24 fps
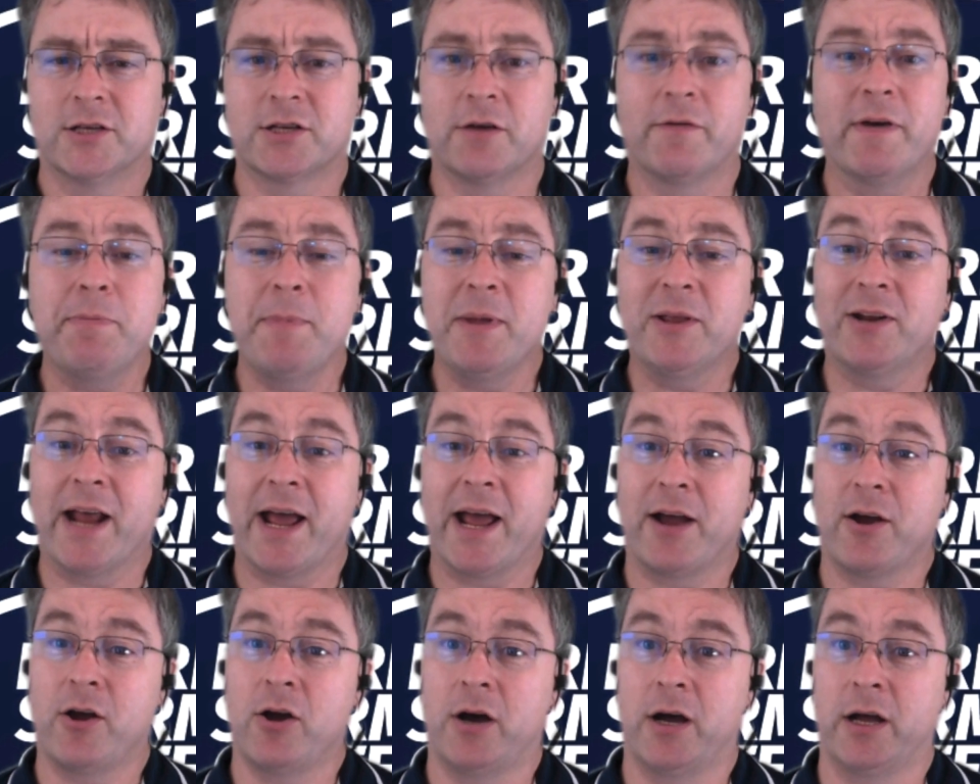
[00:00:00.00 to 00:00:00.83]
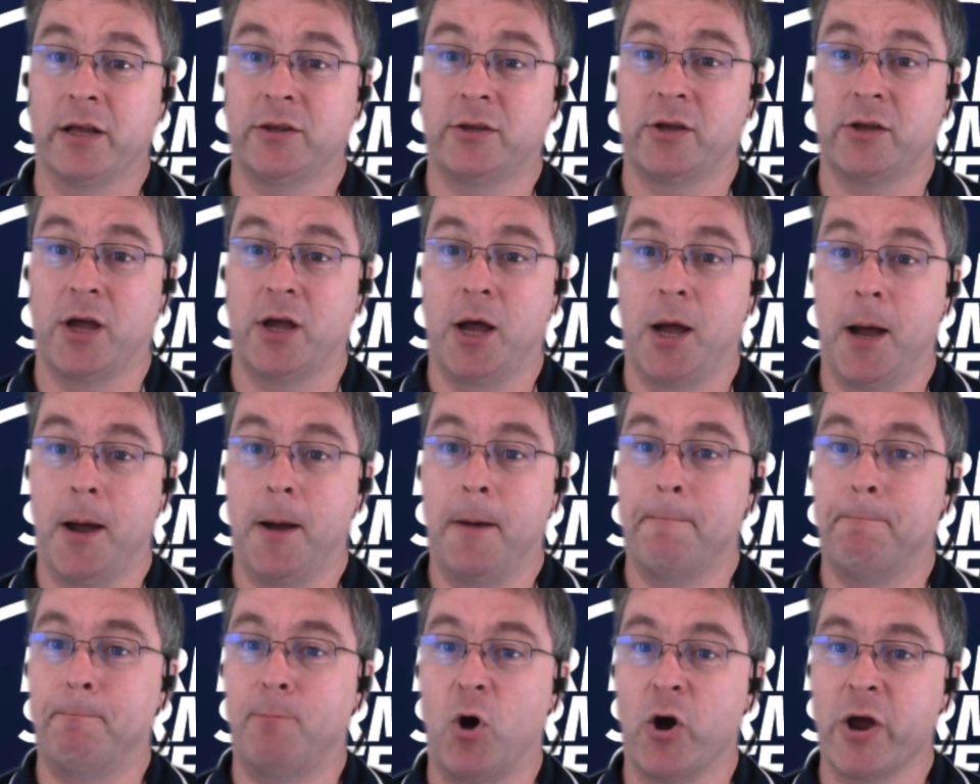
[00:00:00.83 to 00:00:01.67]
So with me today, I got
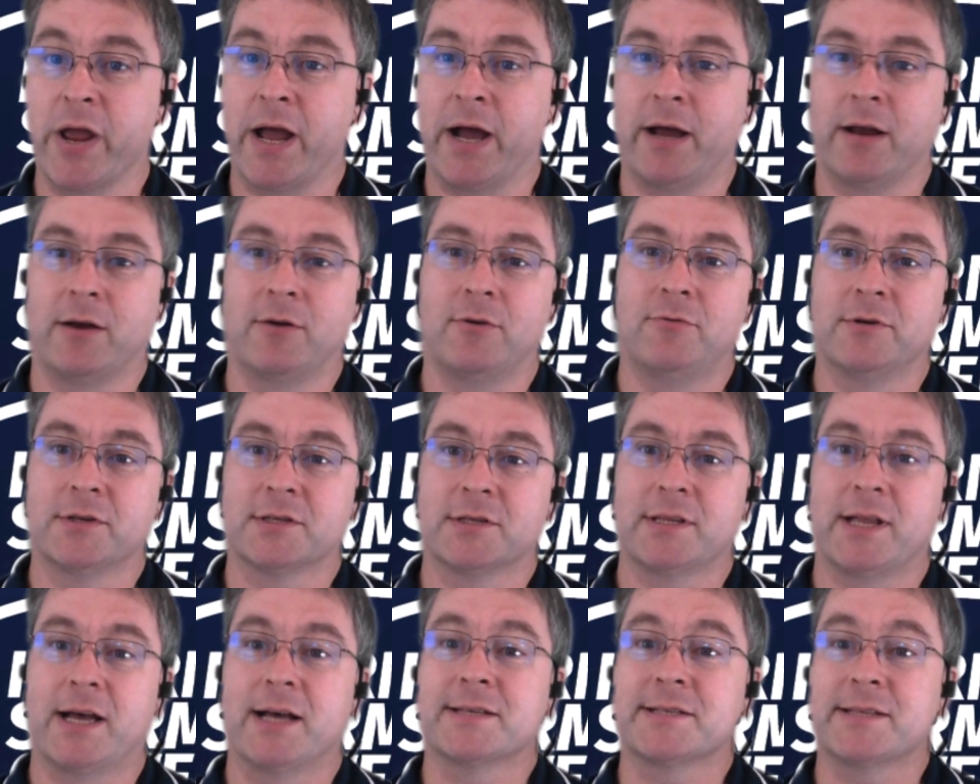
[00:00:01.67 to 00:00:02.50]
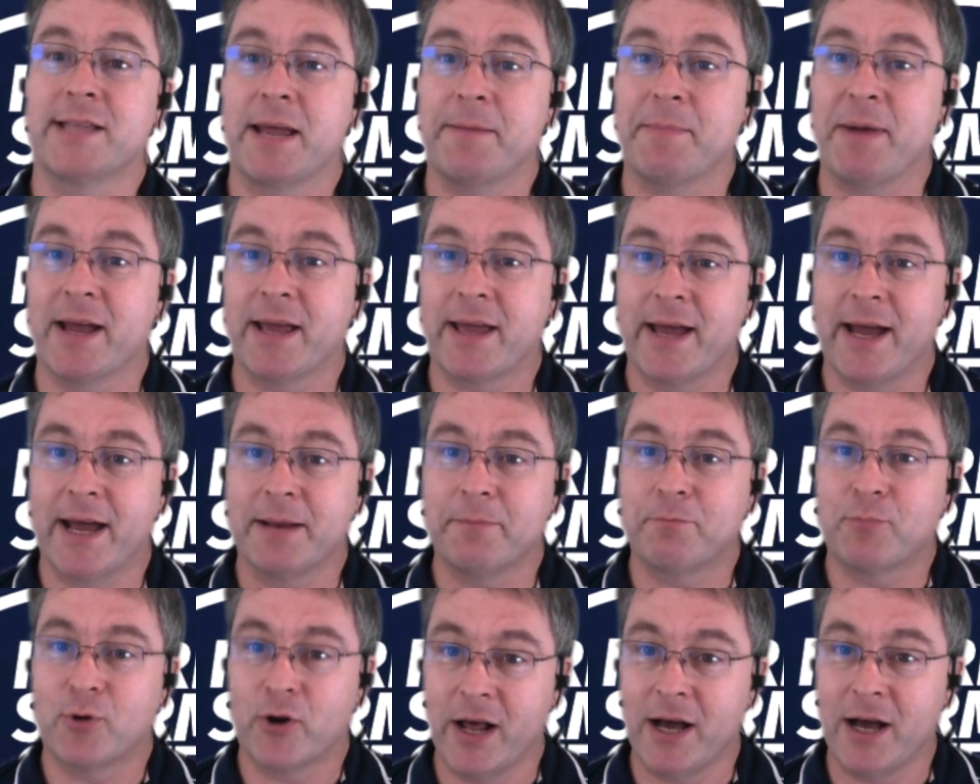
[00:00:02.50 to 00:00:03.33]
Bojan, whose last name I
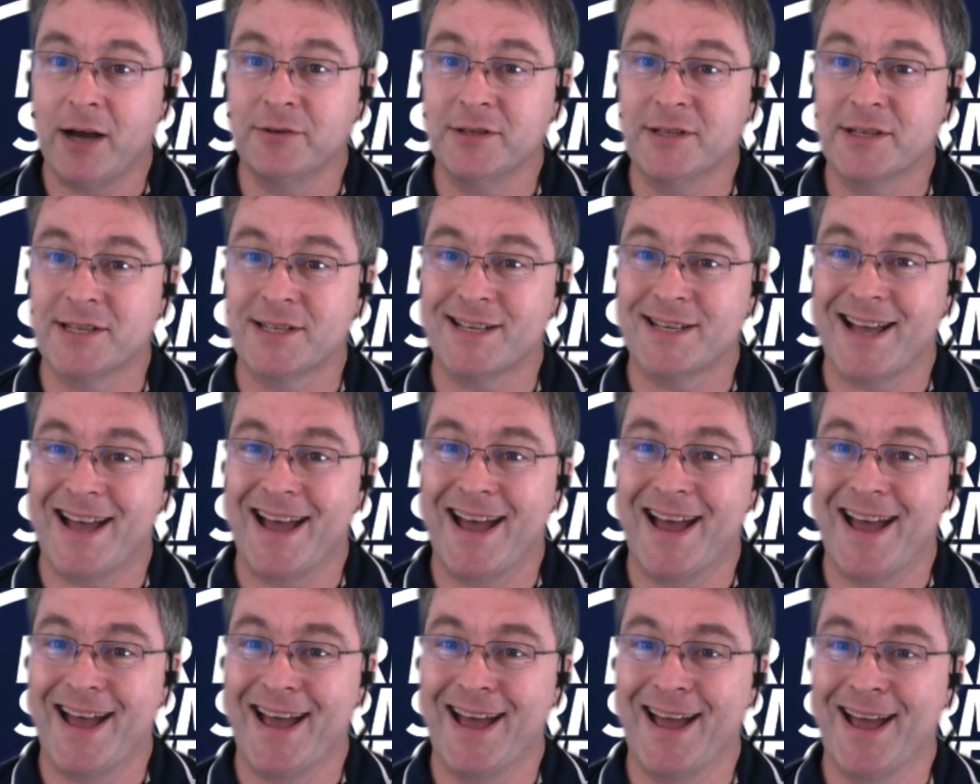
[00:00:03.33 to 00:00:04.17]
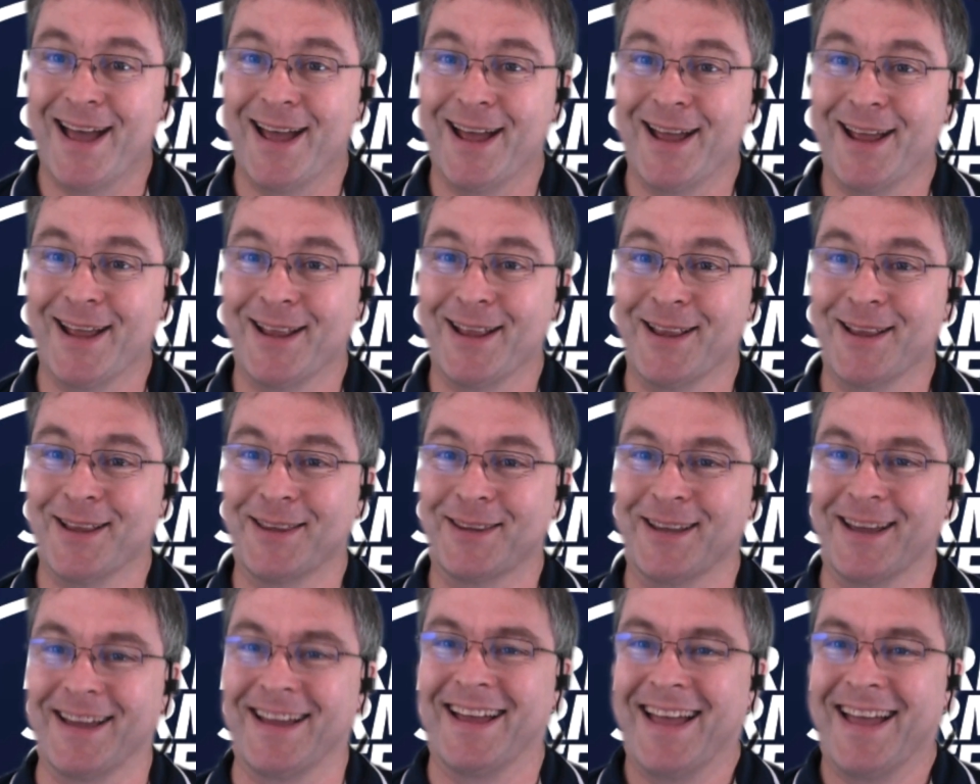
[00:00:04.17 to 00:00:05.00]
can't pronounce. And
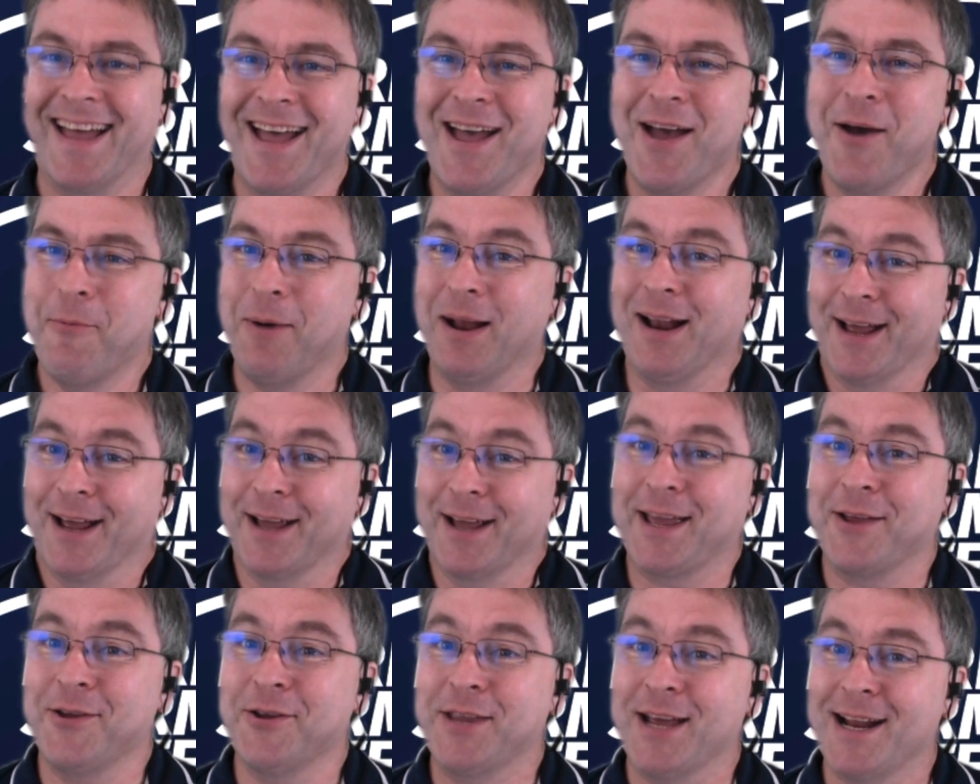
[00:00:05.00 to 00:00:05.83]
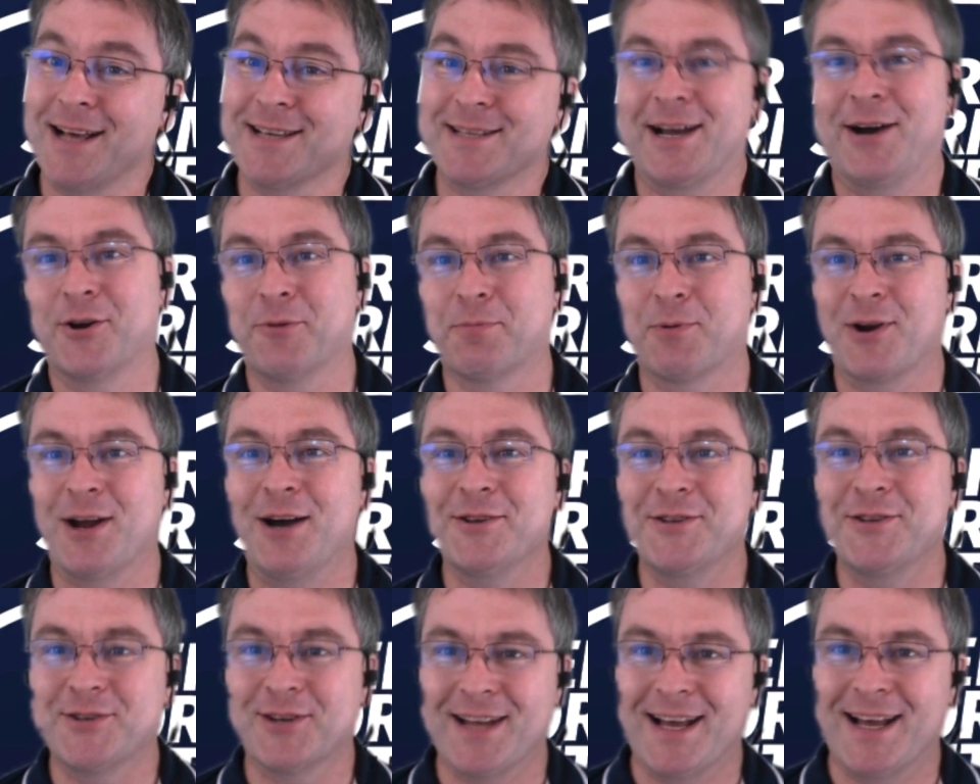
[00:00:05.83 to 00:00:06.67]
well, can you tell us how to
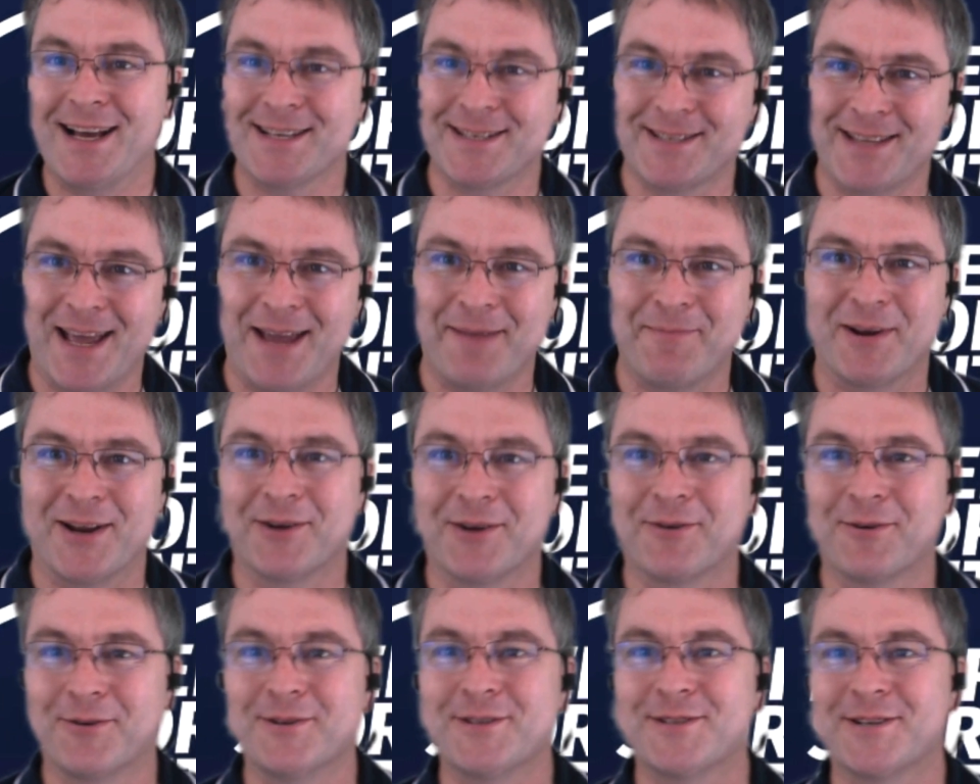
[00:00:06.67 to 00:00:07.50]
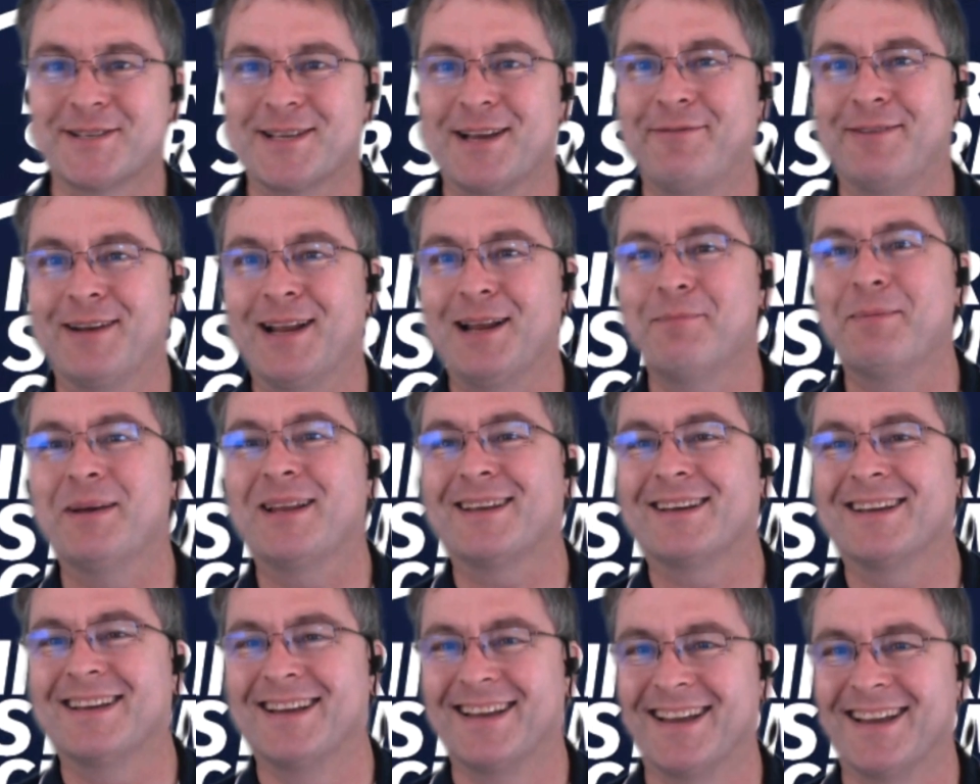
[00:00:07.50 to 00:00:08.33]
pronounce your last name and introduce yourself a little
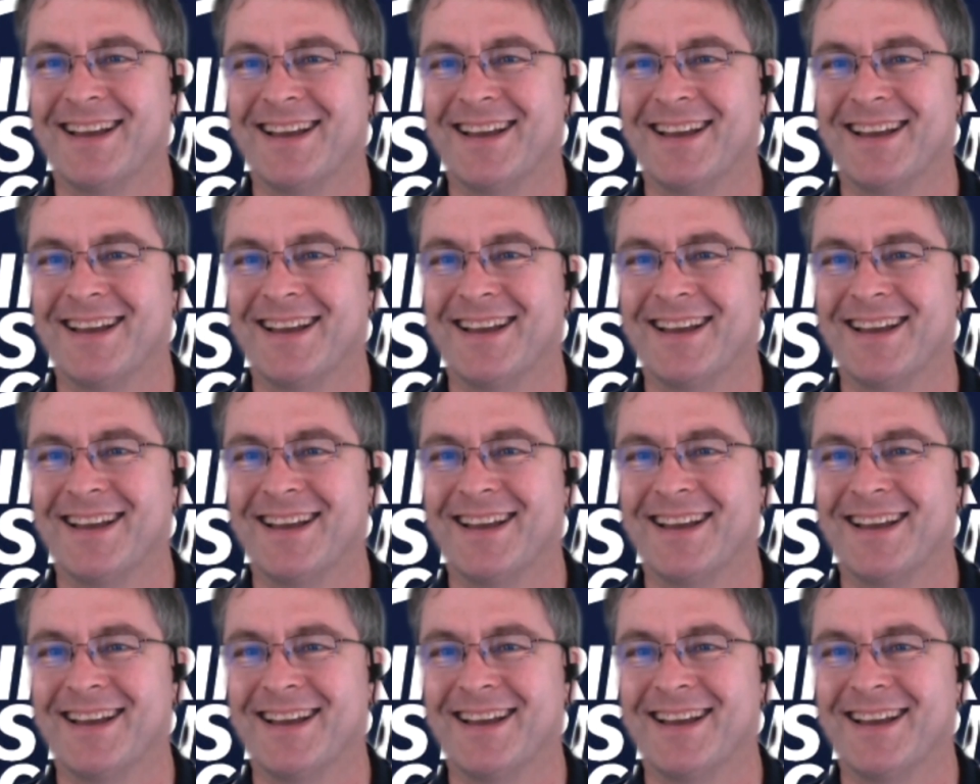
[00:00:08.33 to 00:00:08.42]
bit?